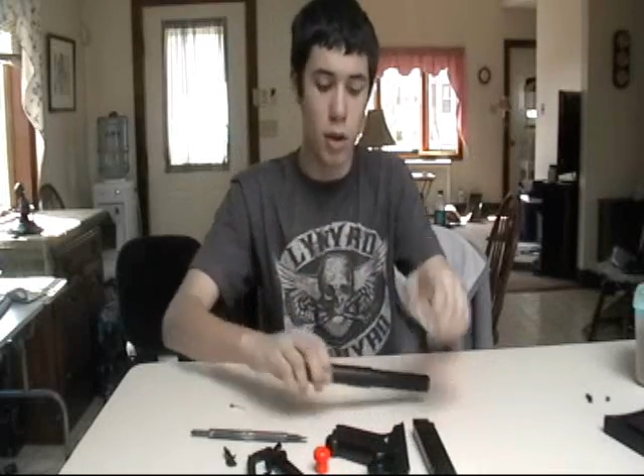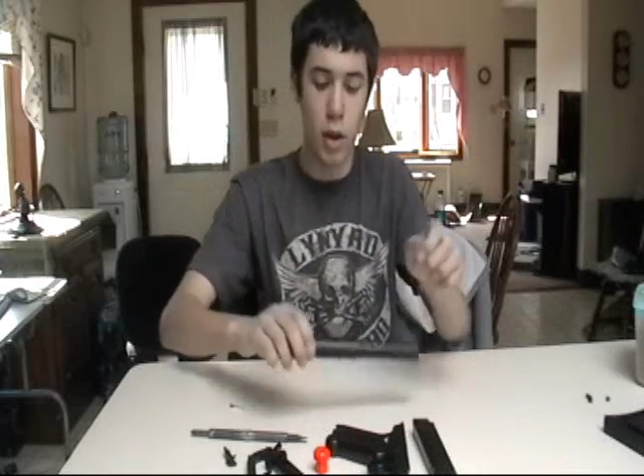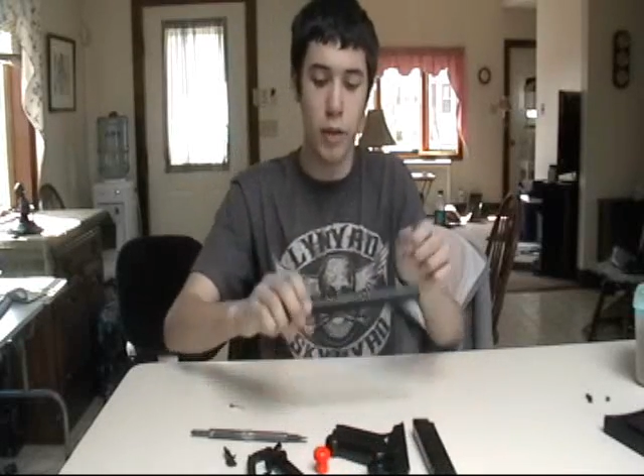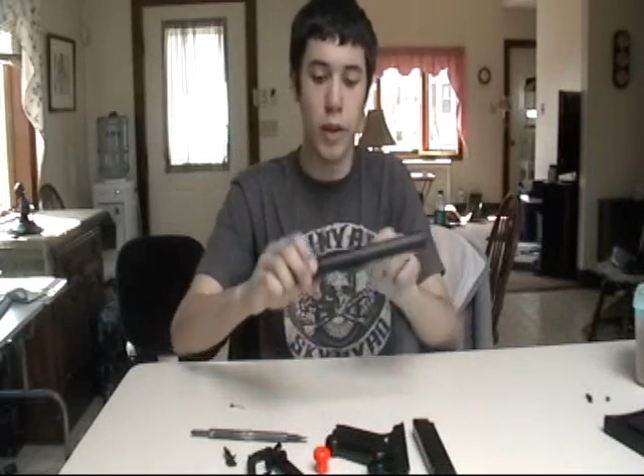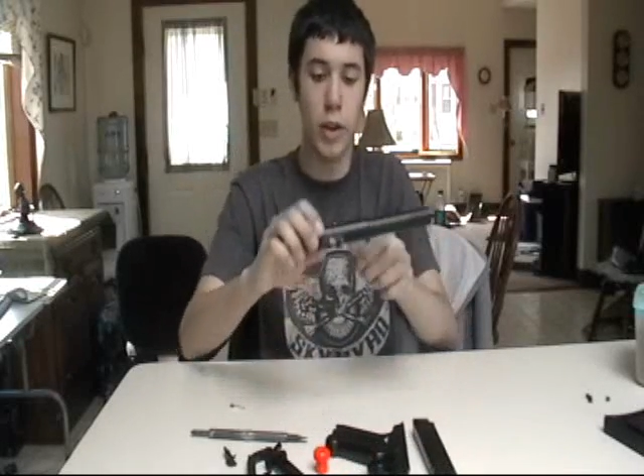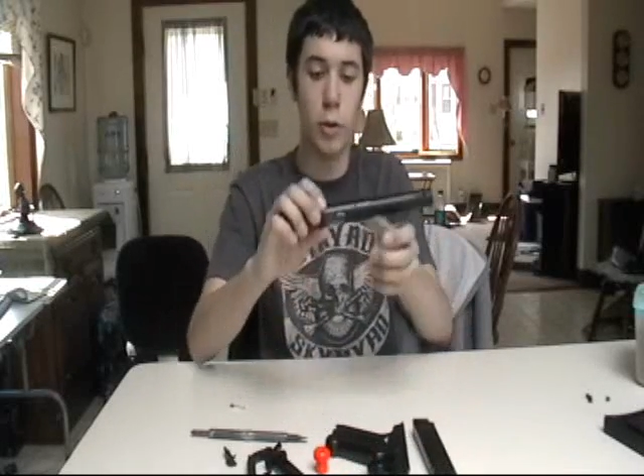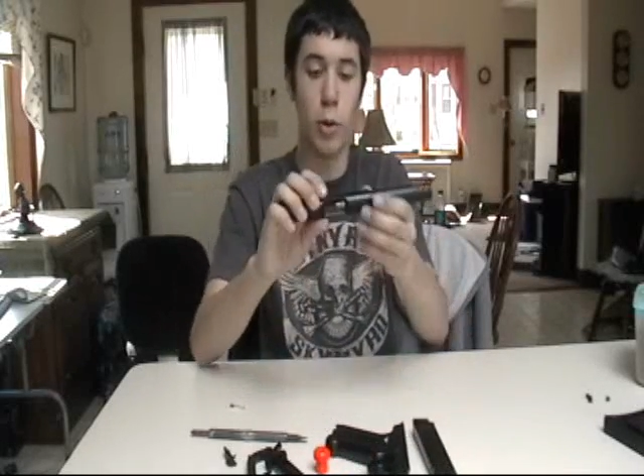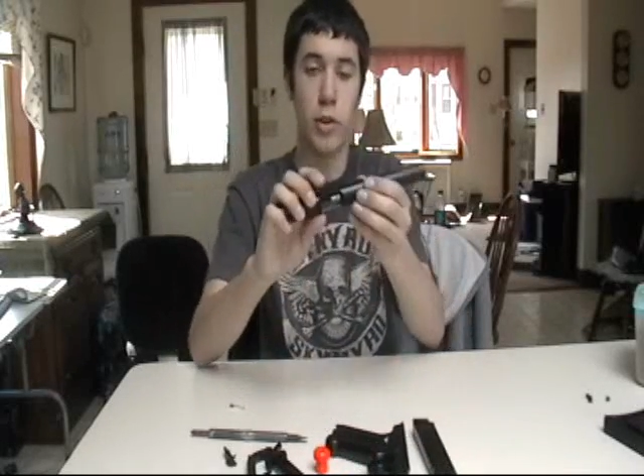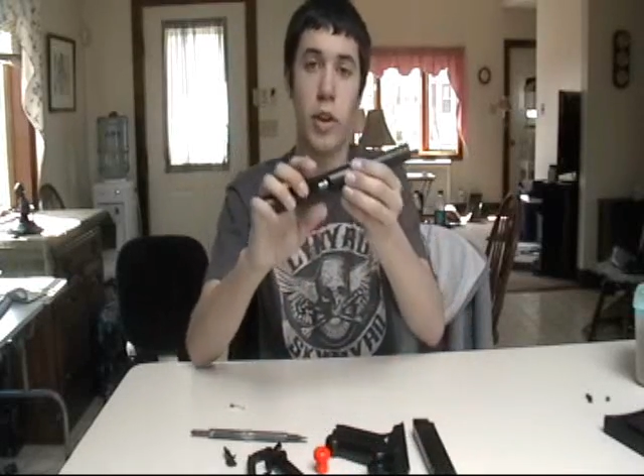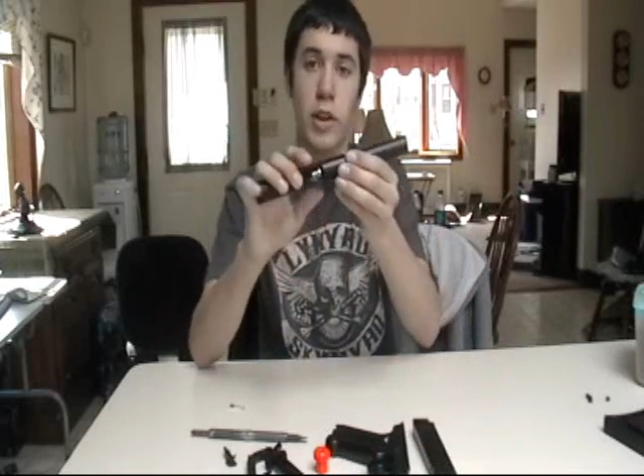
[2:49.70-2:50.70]
And then you
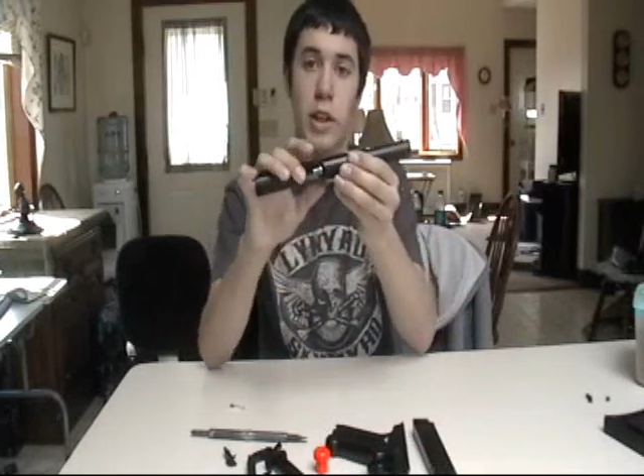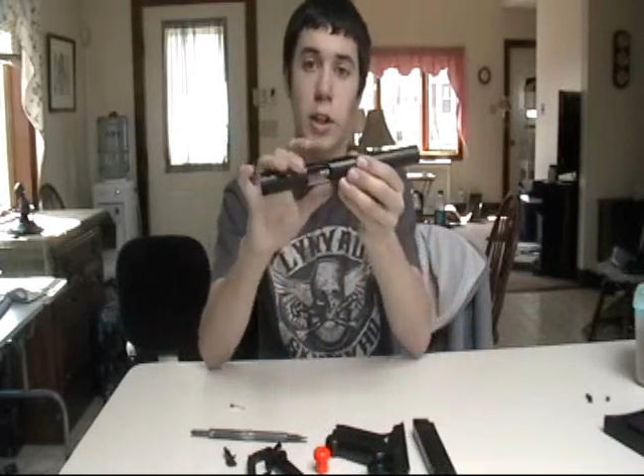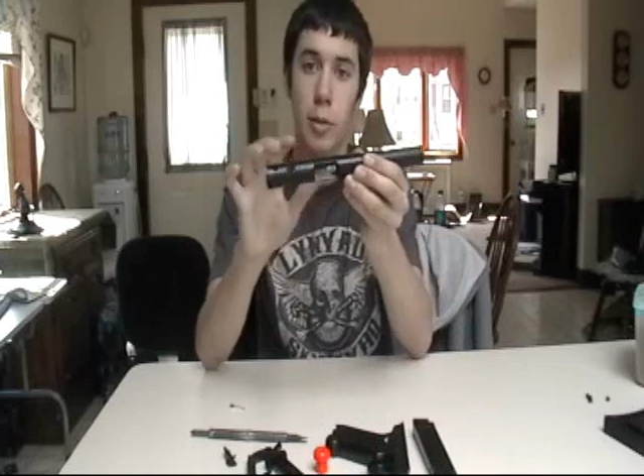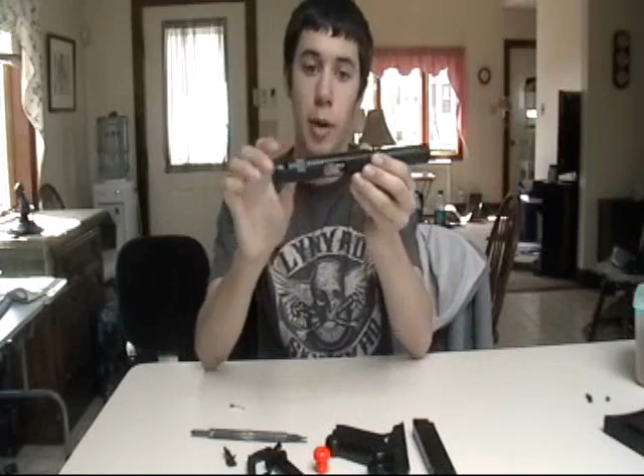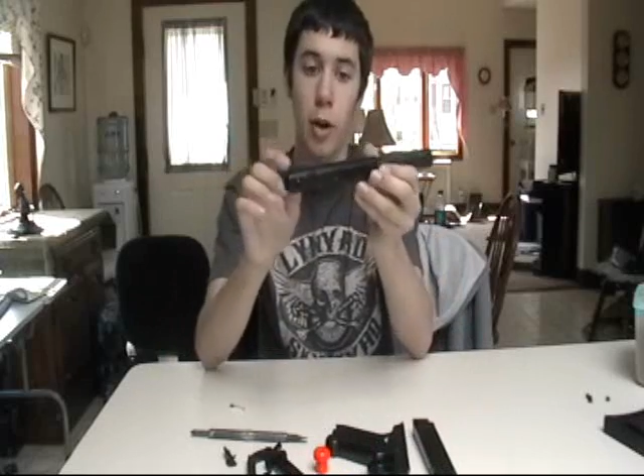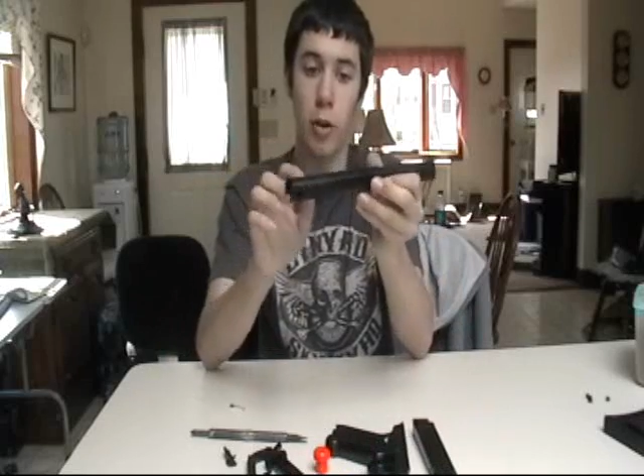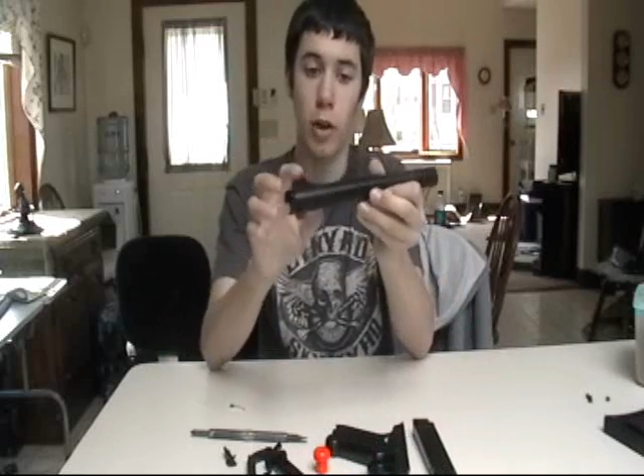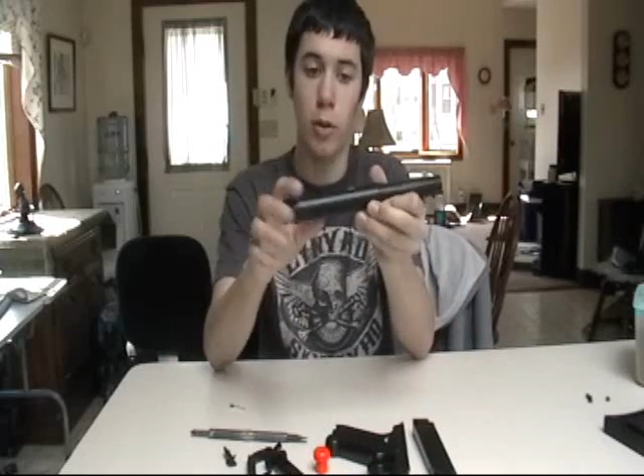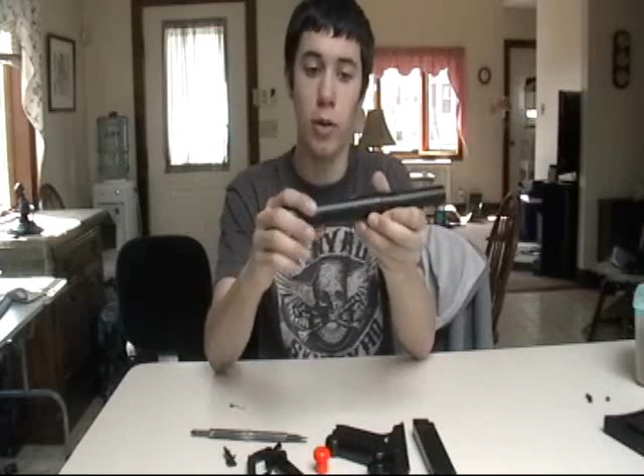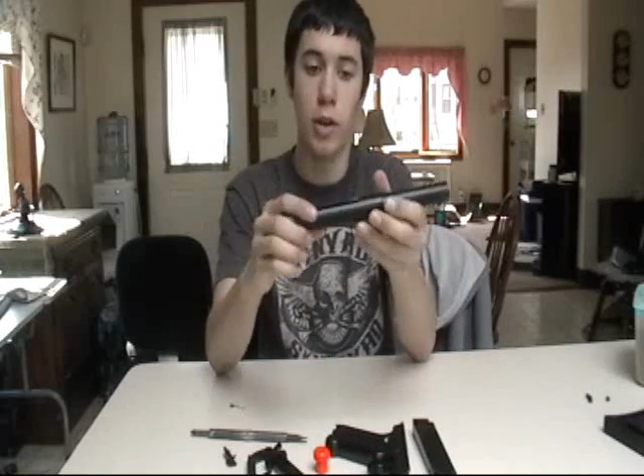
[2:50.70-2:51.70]
want to take the inner barrel
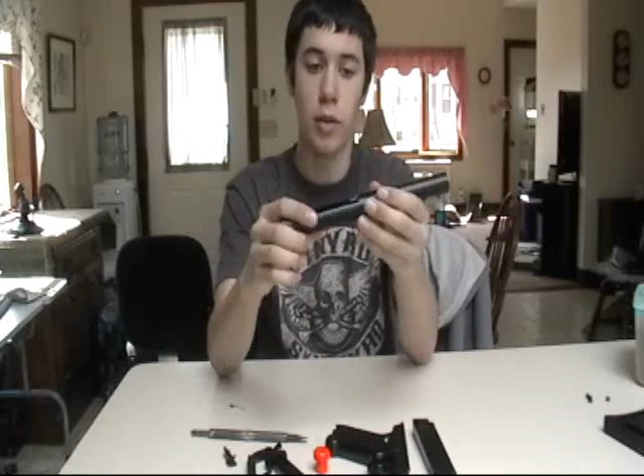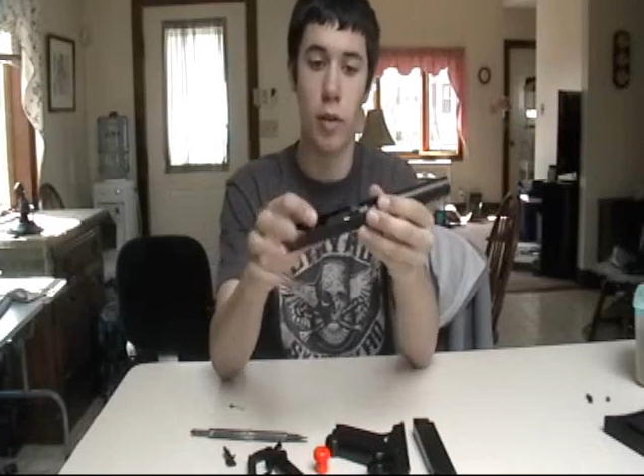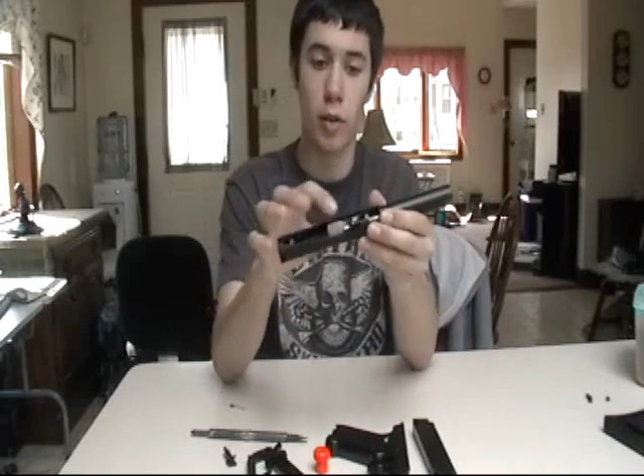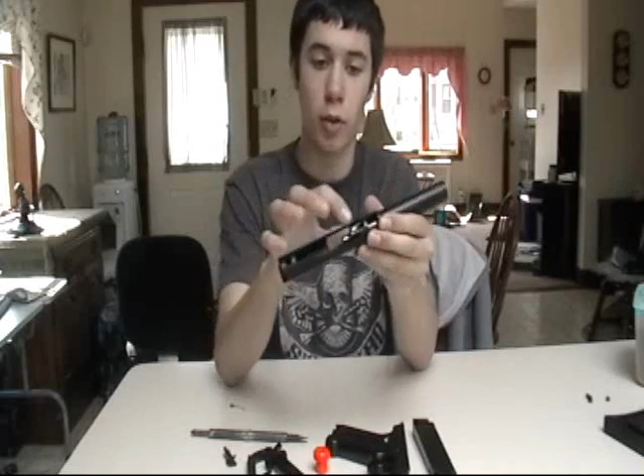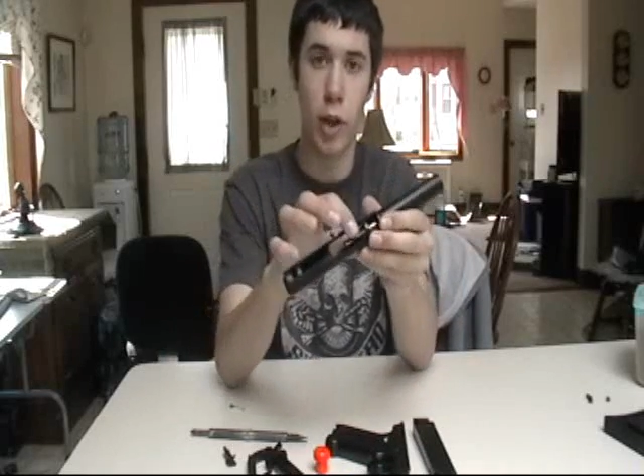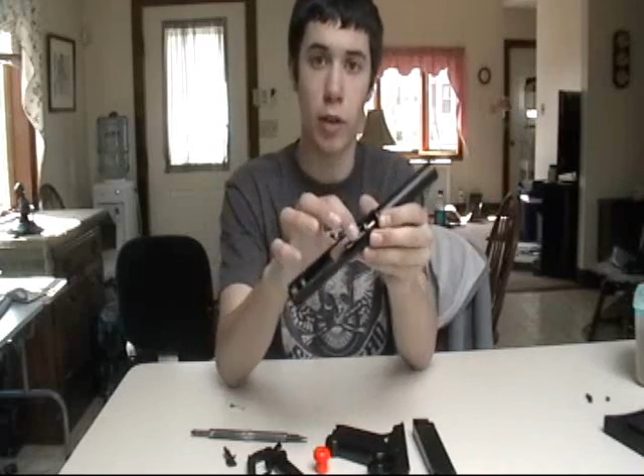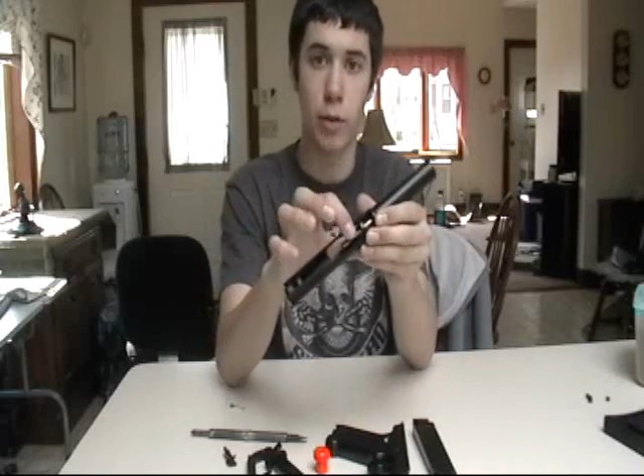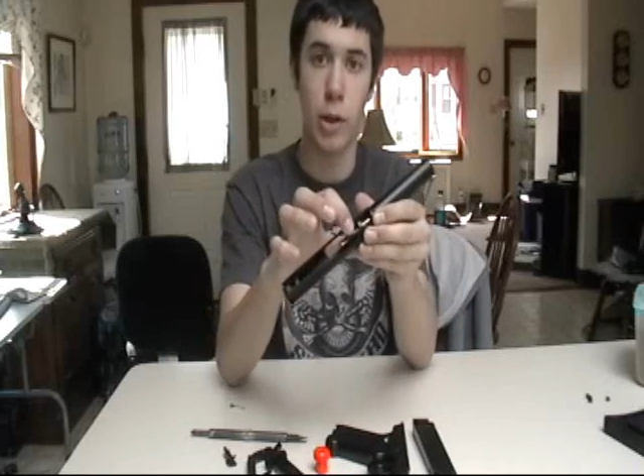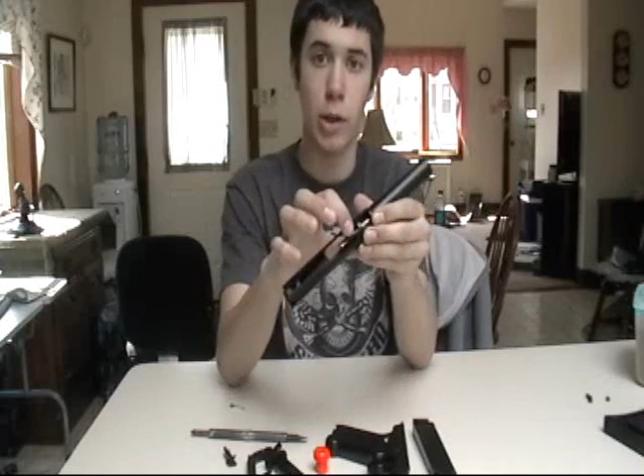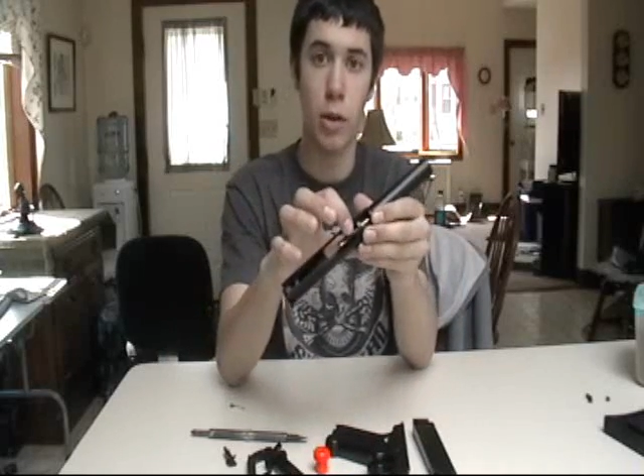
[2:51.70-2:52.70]
out. It's a little
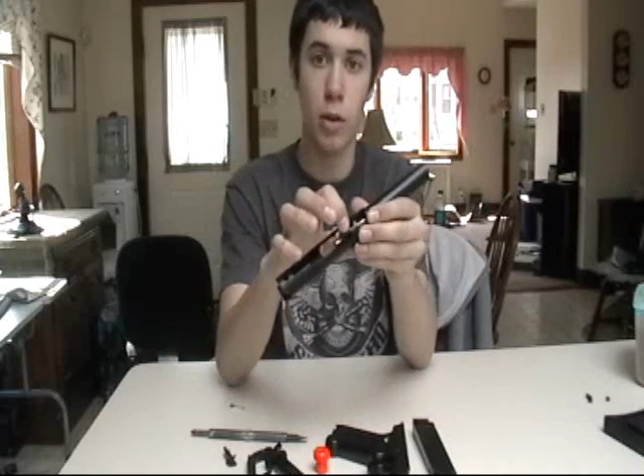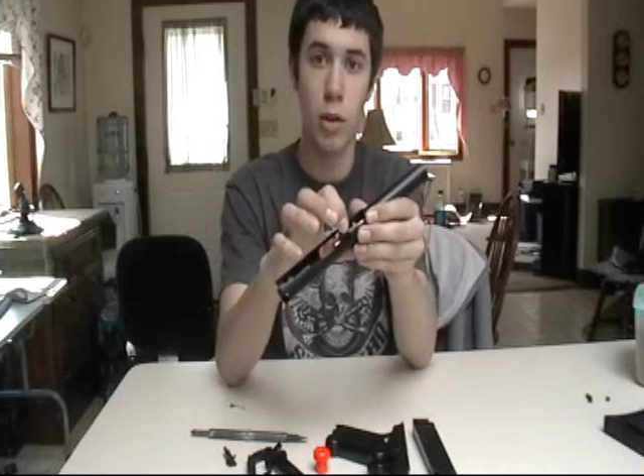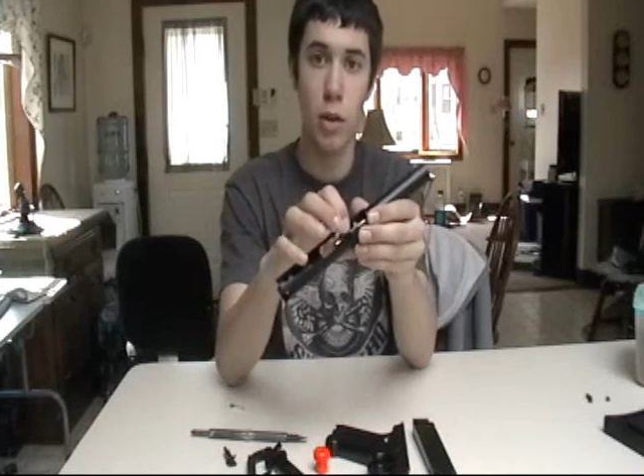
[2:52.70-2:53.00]
catch right here.